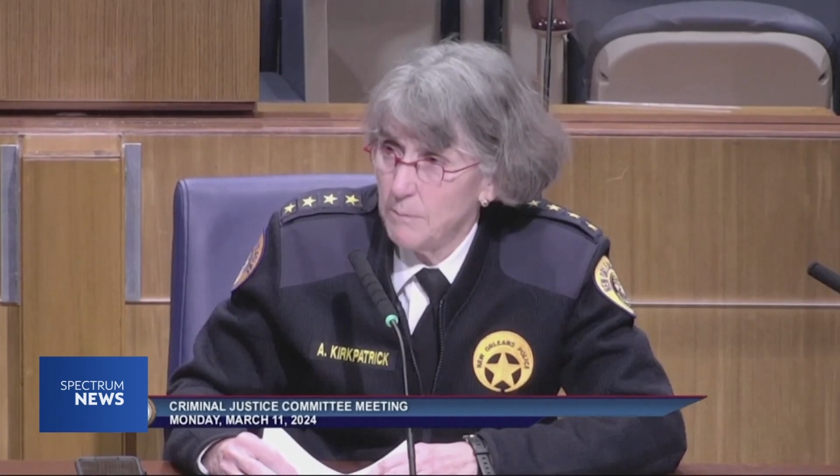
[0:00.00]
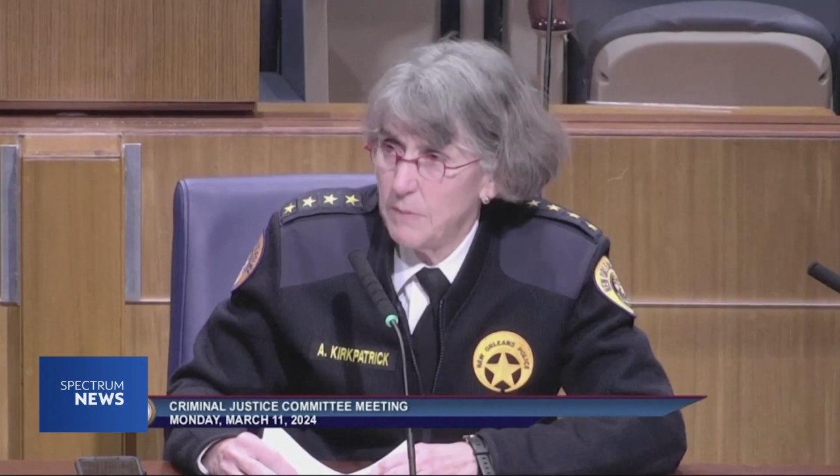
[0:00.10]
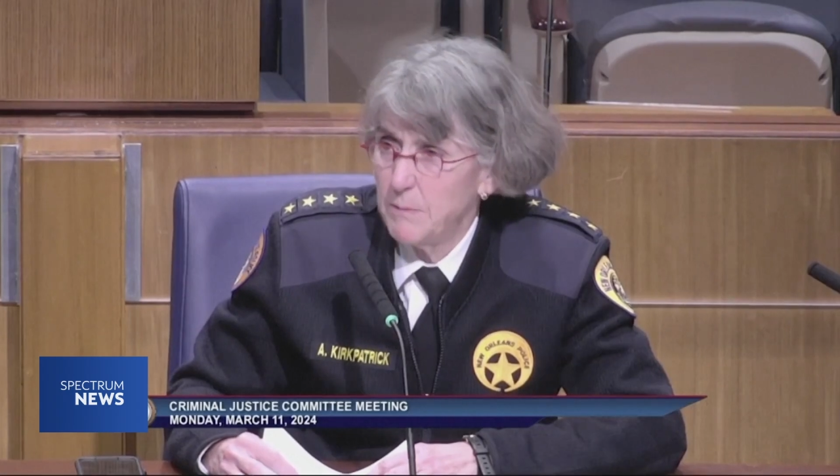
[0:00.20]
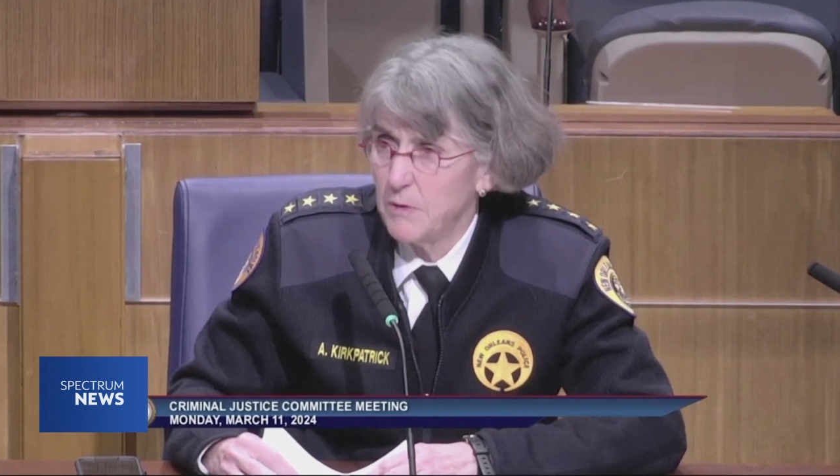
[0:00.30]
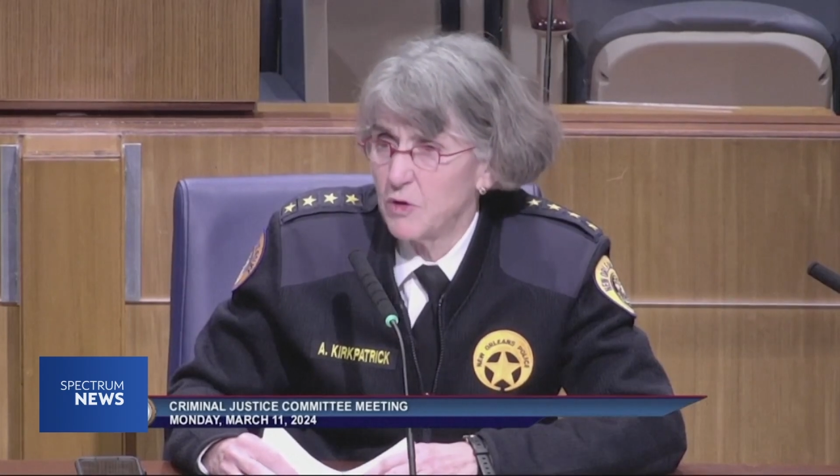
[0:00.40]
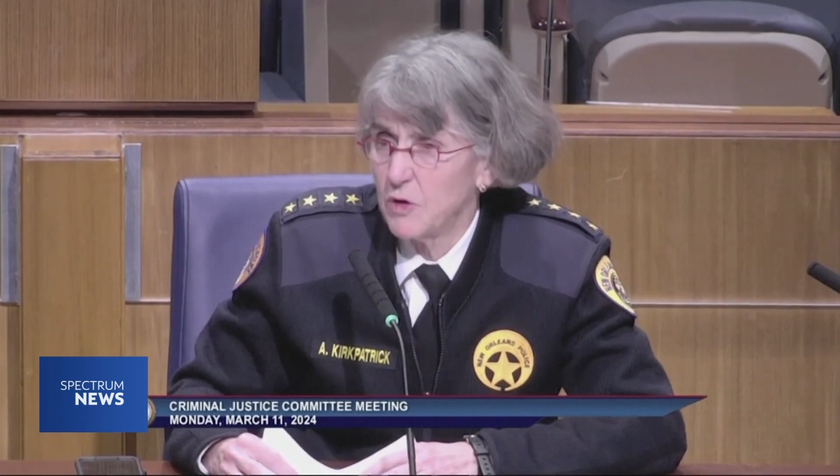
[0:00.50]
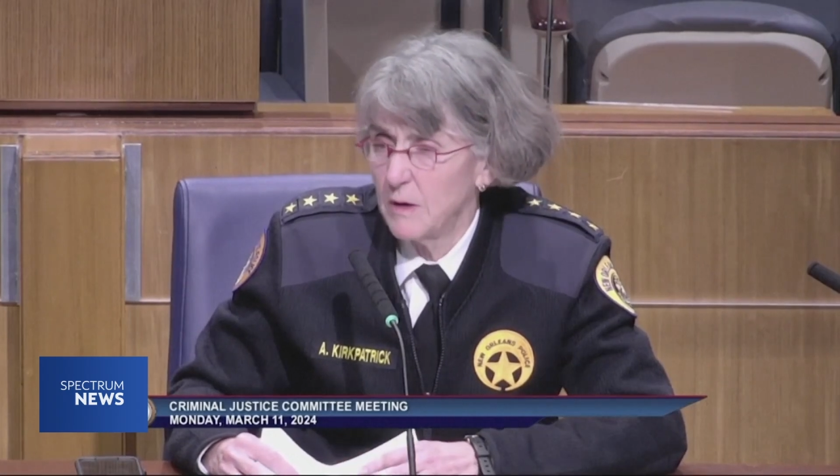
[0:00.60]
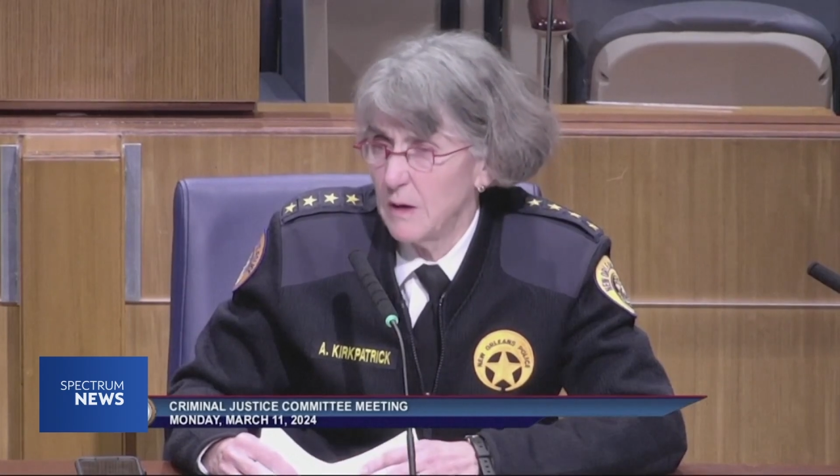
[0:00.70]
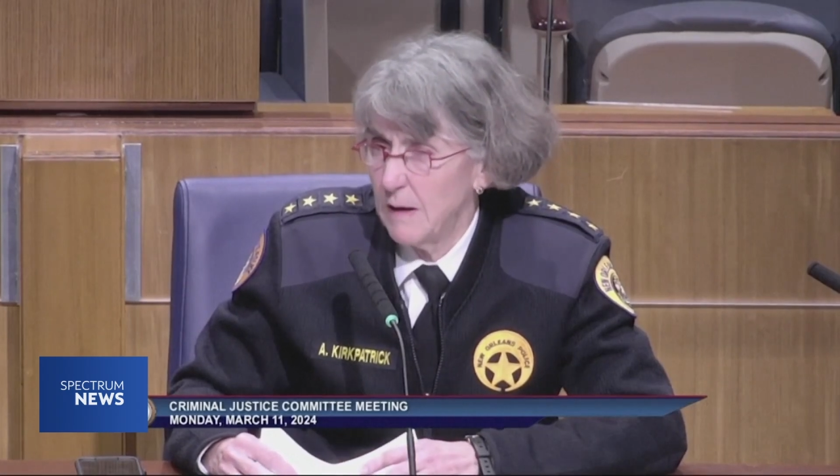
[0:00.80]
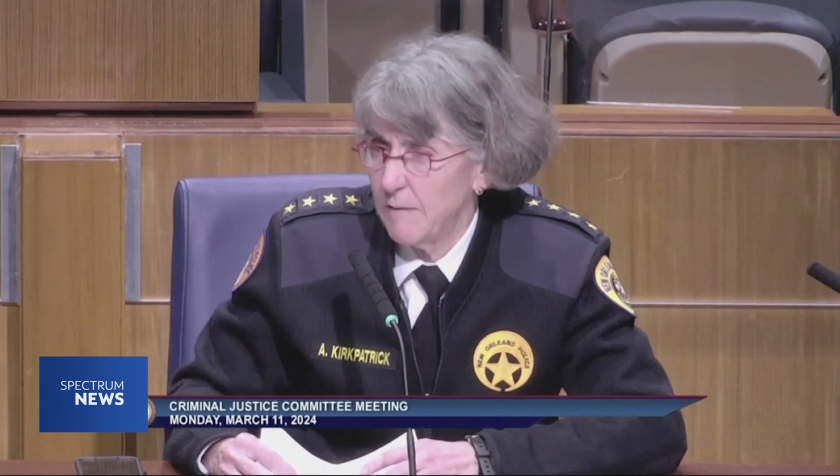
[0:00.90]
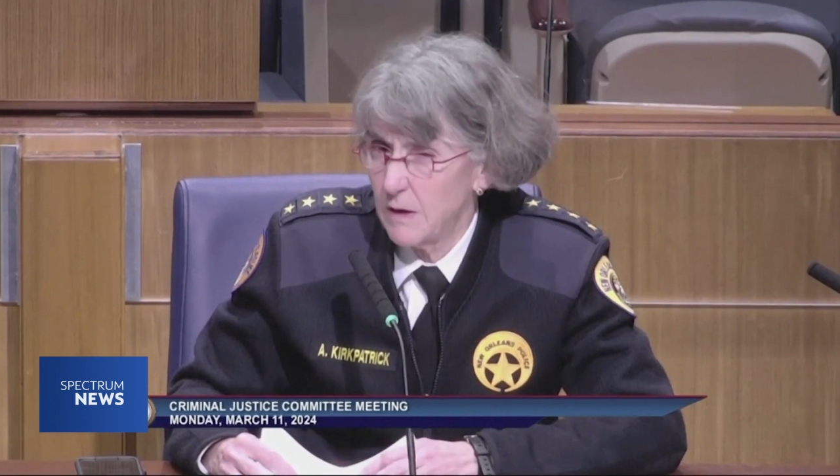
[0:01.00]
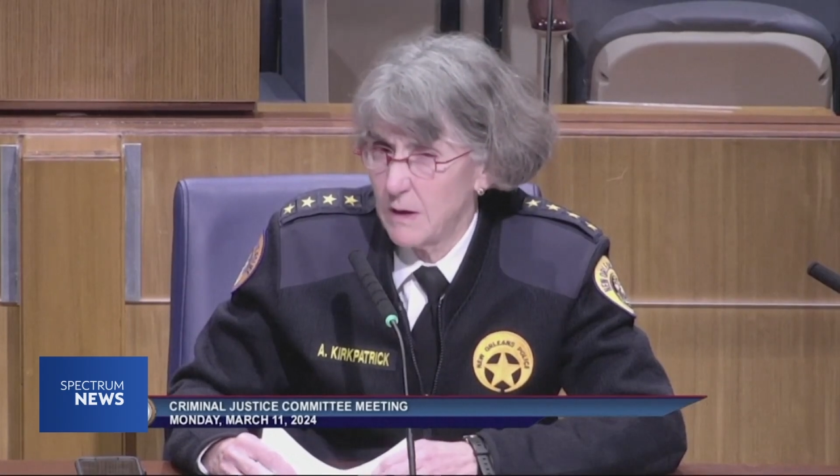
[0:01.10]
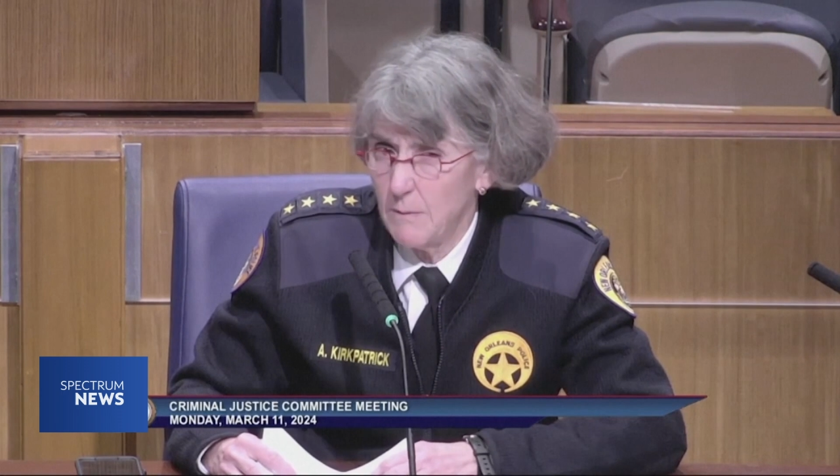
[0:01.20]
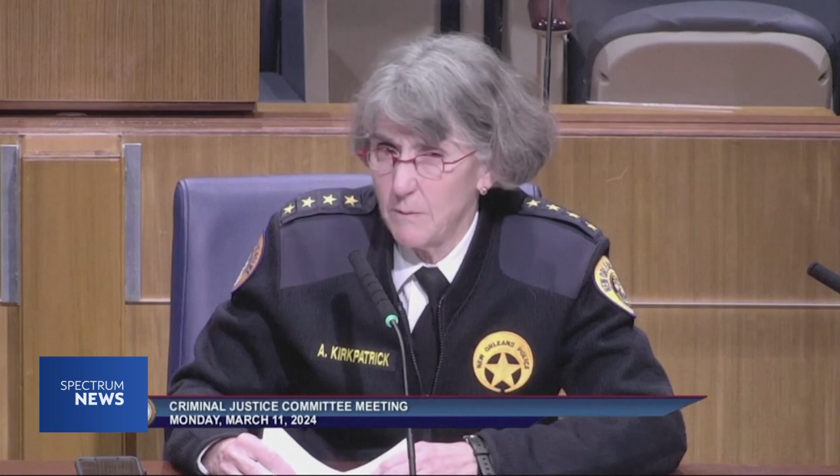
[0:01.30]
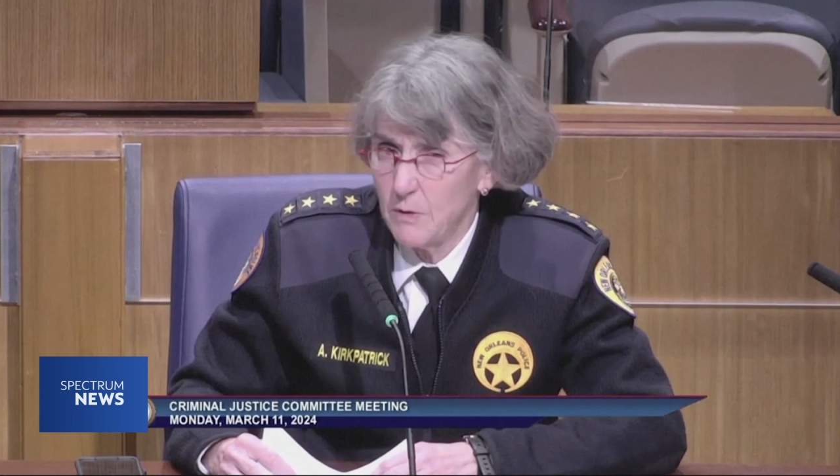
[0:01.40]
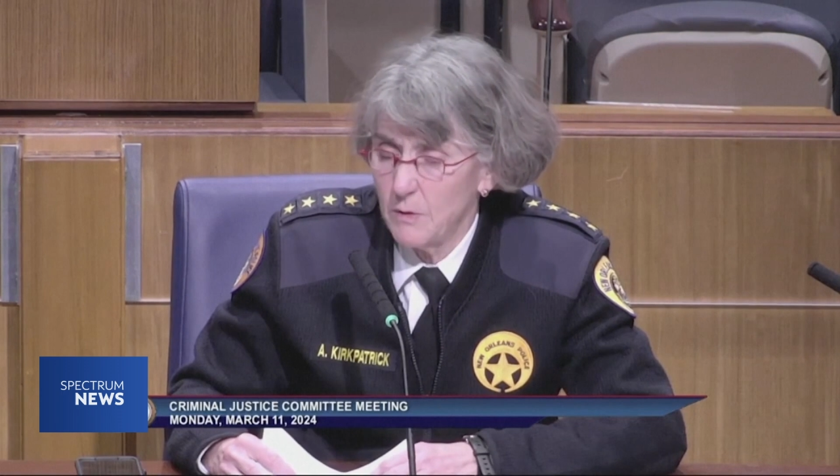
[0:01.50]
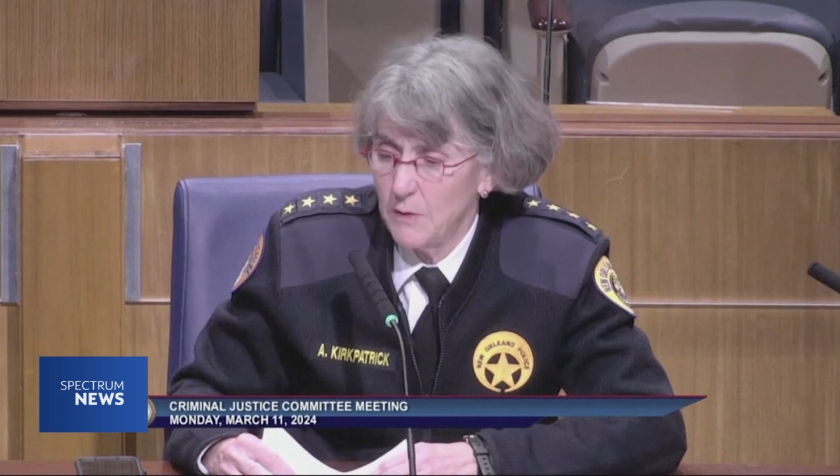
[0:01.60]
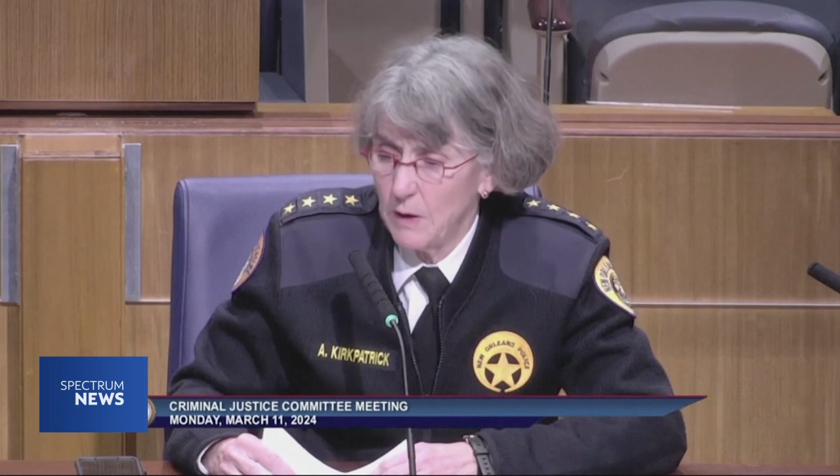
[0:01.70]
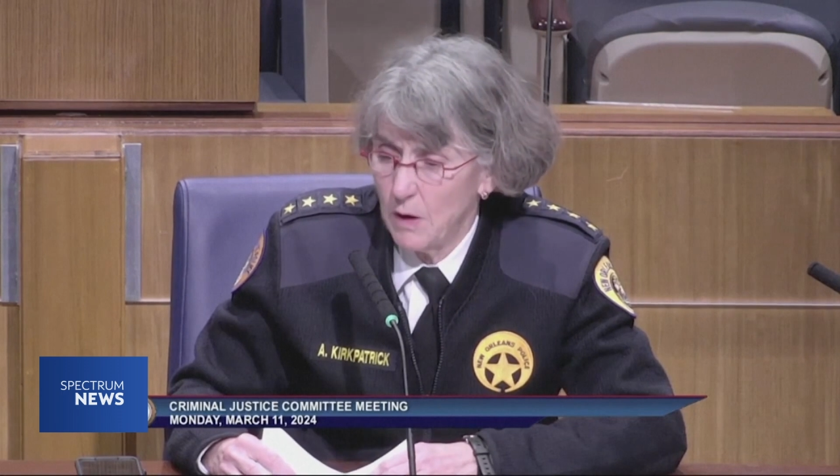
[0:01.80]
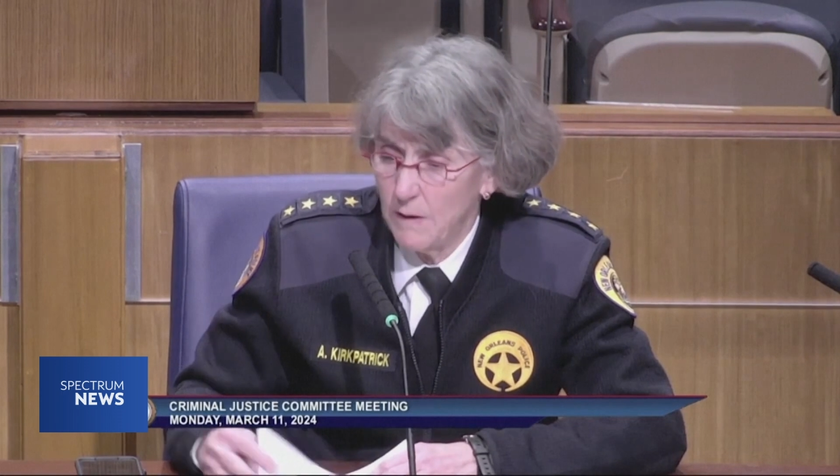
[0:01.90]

People shouldn't have to come to their